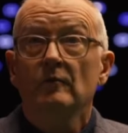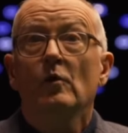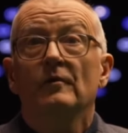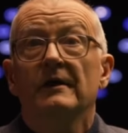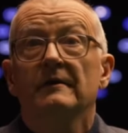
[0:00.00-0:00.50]

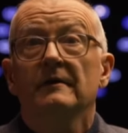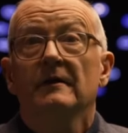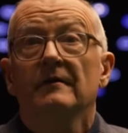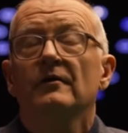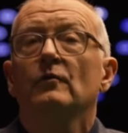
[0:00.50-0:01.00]
warning
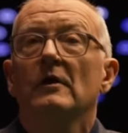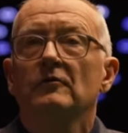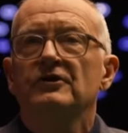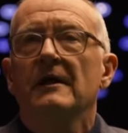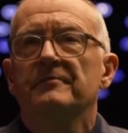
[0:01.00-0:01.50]
that the
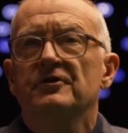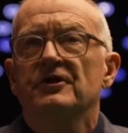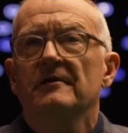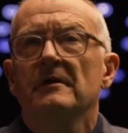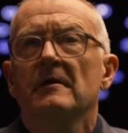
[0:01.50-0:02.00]
World
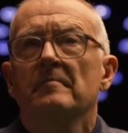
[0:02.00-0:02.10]
Championship